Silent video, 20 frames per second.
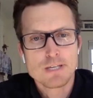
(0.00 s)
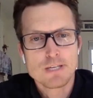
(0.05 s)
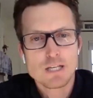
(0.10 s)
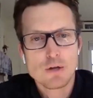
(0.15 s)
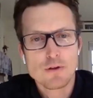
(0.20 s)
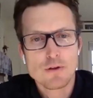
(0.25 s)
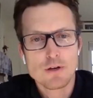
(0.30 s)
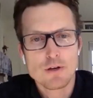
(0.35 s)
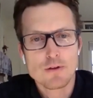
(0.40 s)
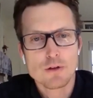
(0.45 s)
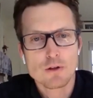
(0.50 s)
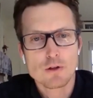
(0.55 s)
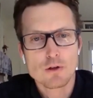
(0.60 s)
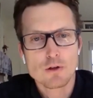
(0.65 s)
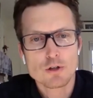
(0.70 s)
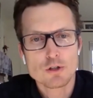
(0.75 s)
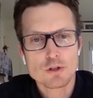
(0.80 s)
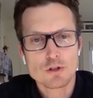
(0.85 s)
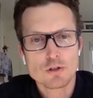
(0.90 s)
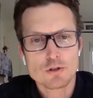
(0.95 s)
You know, the, the
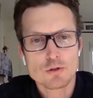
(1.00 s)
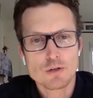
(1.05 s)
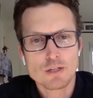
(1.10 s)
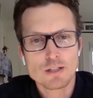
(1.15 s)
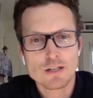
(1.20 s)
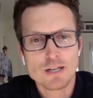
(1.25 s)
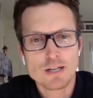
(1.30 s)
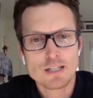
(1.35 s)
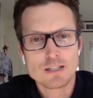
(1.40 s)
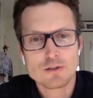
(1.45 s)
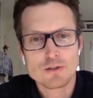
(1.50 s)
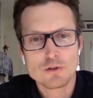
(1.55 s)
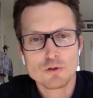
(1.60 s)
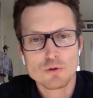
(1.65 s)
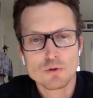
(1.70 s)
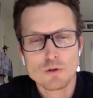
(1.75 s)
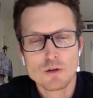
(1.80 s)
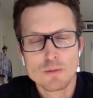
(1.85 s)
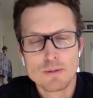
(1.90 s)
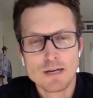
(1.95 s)
larger trend line
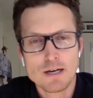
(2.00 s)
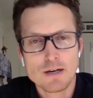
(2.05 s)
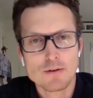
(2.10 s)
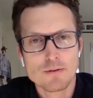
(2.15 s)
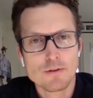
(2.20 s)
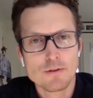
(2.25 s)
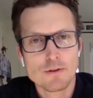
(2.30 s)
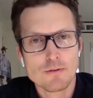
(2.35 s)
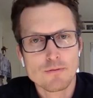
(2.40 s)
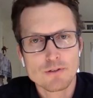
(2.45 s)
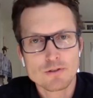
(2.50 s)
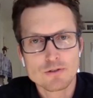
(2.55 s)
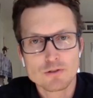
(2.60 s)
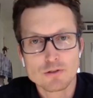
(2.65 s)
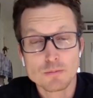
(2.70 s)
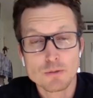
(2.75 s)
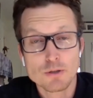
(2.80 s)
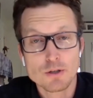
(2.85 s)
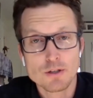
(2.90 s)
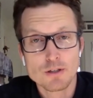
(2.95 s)
too about the
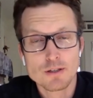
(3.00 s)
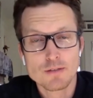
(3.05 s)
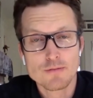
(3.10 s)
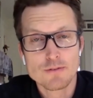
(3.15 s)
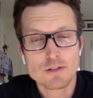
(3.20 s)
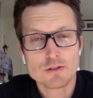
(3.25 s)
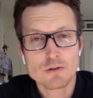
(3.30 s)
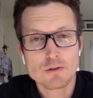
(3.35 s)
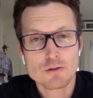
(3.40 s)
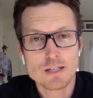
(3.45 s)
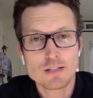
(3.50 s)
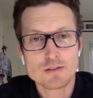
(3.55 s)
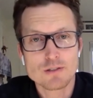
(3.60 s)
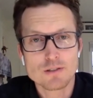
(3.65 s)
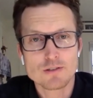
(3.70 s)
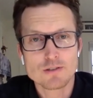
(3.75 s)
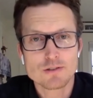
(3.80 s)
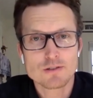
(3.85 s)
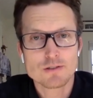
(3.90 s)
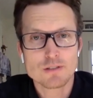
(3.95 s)
fiscal burden of this
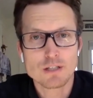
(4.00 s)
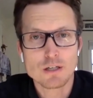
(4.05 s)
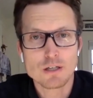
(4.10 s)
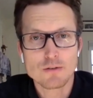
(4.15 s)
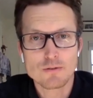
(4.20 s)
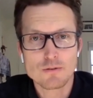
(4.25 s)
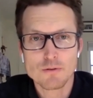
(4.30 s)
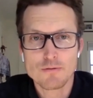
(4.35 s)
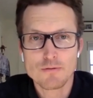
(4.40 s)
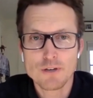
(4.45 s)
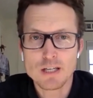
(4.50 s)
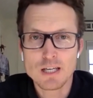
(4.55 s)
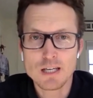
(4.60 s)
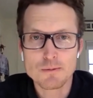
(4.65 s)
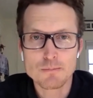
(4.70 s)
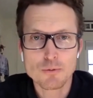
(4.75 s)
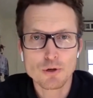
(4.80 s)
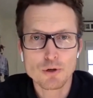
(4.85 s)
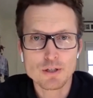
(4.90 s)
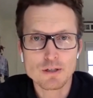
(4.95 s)
crisis, you know, from a
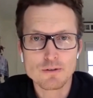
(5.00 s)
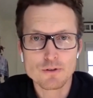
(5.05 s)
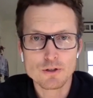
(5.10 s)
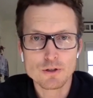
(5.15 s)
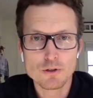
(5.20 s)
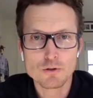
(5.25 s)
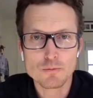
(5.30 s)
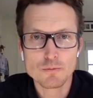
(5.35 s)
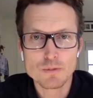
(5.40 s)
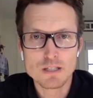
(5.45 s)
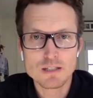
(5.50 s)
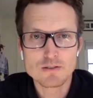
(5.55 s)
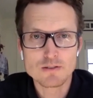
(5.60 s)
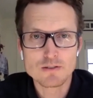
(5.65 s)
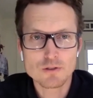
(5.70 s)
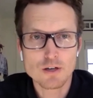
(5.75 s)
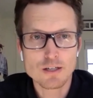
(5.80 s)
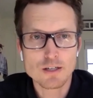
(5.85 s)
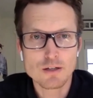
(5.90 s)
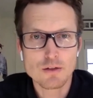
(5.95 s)
FICINT point of view means
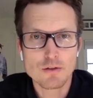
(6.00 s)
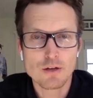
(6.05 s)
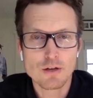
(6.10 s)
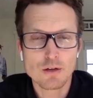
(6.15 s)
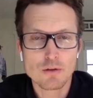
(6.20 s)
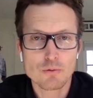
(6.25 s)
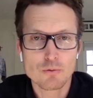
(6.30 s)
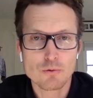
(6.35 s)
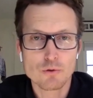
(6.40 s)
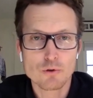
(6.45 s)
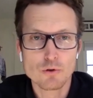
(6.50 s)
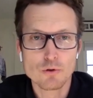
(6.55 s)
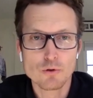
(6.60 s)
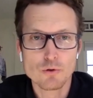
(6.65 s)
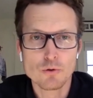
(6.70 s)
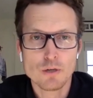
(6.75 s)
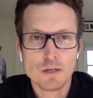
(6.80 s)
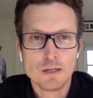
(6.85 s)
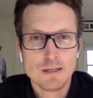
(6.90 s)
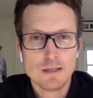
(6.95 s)
starting to think
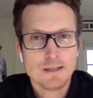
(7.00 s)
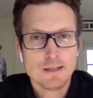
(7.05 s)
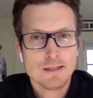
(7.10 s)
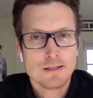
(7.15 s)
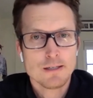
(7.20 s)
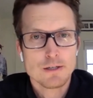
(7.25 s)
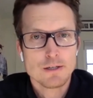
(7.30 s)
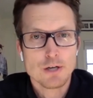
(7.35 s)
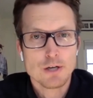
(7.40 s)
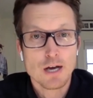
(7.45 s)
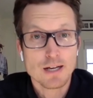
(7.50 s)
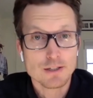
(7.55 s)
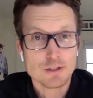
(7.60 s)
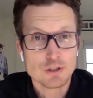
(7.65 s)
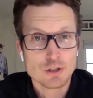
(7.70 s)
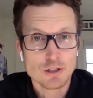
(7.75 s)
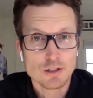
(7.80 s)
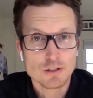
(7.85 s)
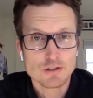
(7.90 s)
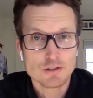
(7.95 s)
through not
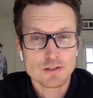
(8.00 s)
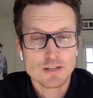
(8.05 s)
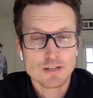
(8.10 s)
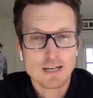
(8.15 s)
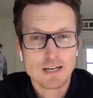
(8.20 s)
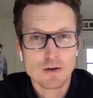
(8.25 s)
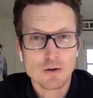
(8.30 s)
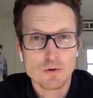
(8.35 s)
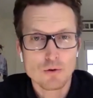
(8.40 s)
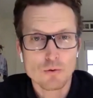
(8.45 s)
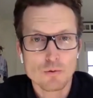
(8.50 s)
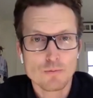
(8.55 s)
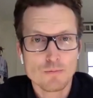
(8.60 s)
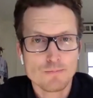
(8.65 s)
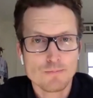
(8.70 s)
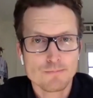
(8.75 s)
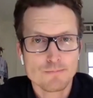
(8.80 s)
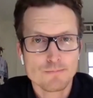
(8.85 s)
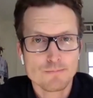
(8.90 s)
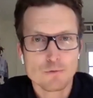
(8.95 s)
just how
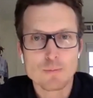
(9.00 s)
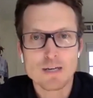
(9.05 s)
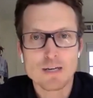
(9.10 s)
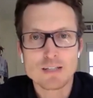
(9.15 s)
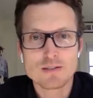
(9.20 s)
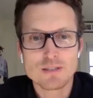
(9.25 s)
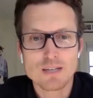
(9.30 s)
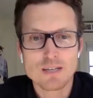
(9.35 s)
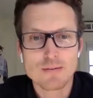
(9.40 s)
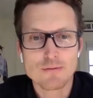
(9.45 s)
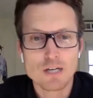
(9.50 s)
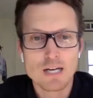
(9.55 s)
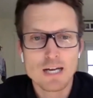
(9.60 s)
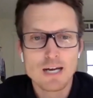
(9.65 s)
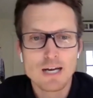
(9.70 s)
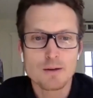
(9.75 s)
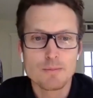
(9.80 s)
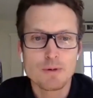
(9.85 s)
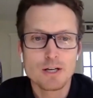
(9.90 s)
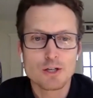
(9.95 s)
we might see everyday
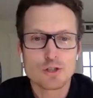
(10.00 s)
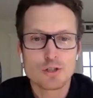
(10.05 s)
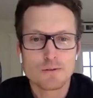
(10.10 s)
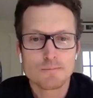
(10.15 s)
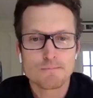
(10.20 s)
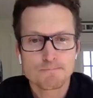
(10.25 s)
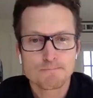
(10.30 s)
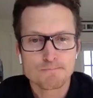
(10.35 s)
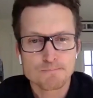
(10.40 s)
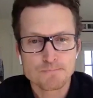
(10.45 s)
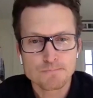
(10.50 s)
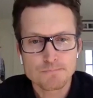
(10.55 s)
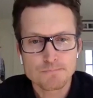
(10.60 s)
automation,